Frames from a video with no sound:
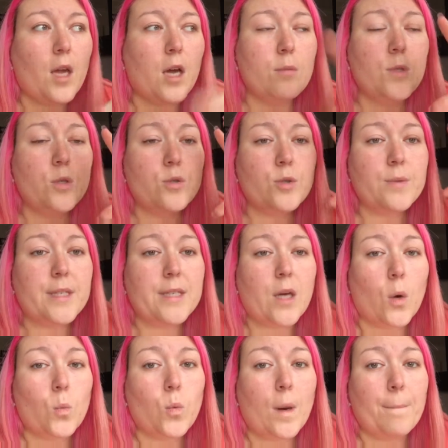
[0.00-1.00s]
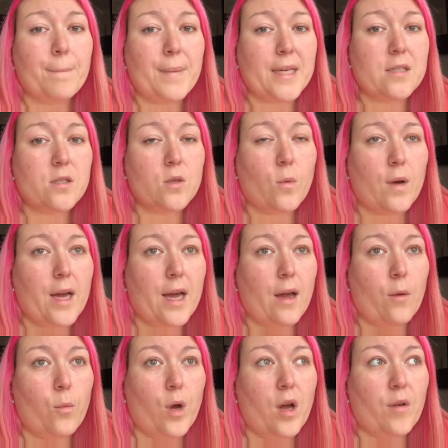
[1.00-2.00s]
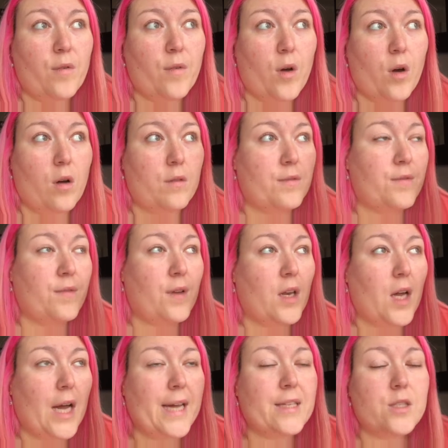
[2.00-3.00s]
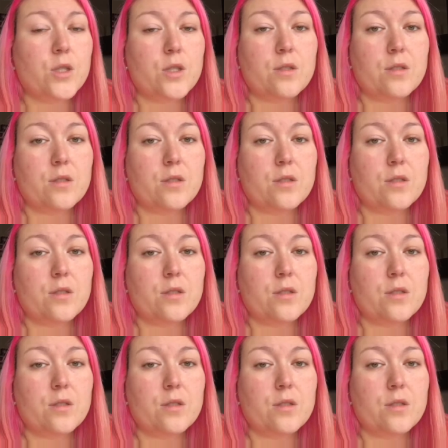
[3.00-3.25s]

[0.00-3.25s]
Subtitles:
I'm not doing one big square worth of like